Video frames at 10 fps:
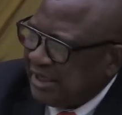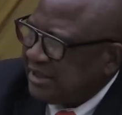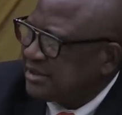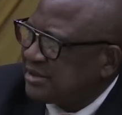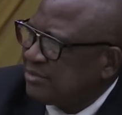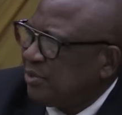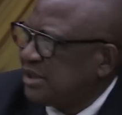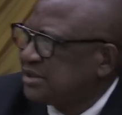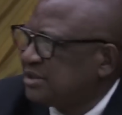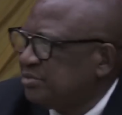learned
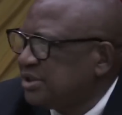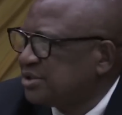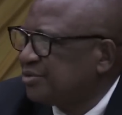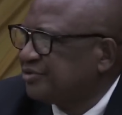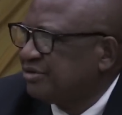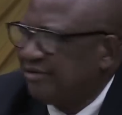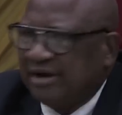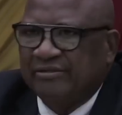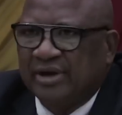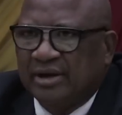ways and means of
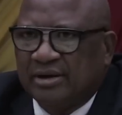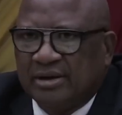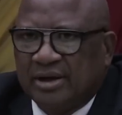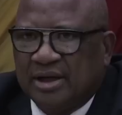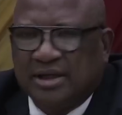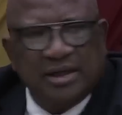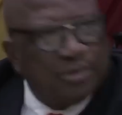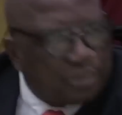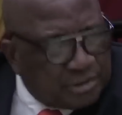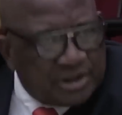surviving, and
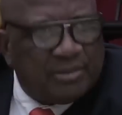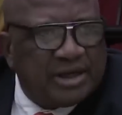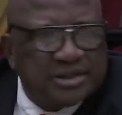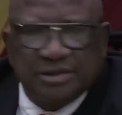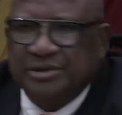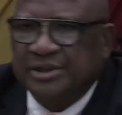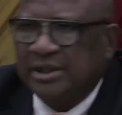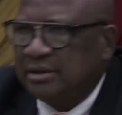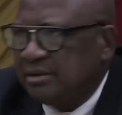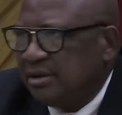including my
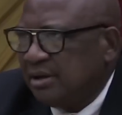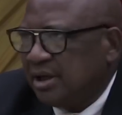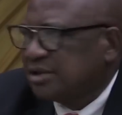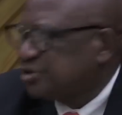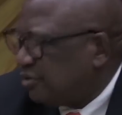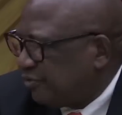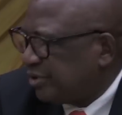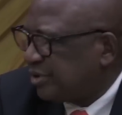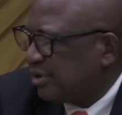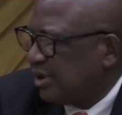children and so forth.